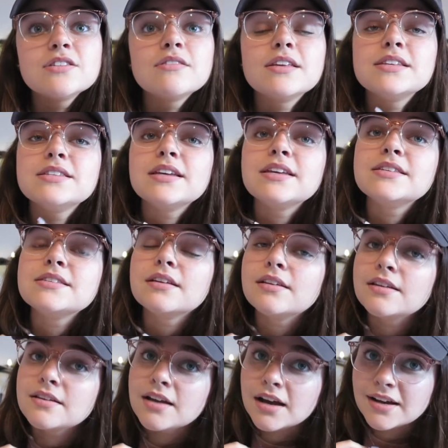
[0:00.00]
So this is
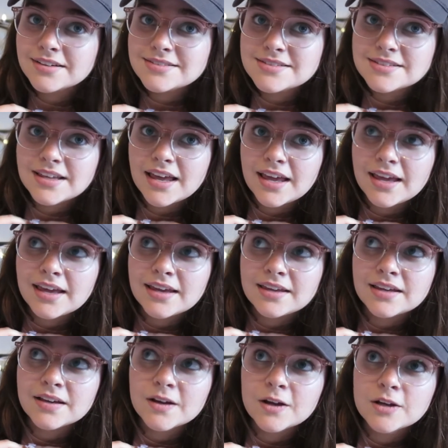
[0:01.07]
not
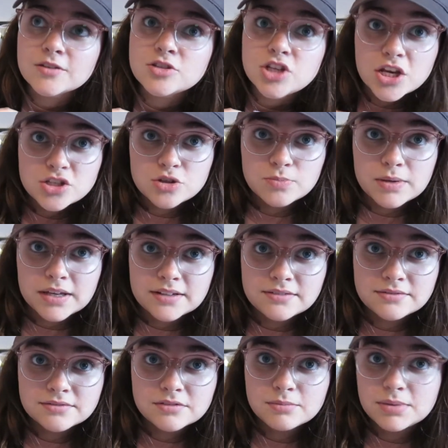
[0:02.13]
a chaser
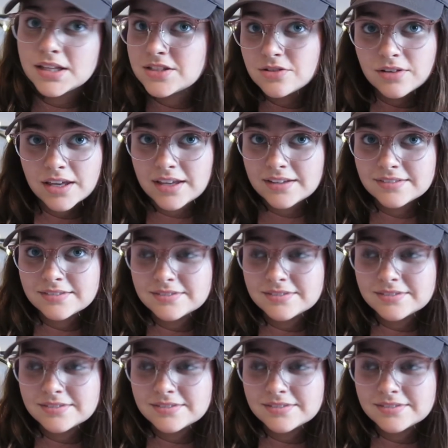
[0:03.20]
pin, but that's okay.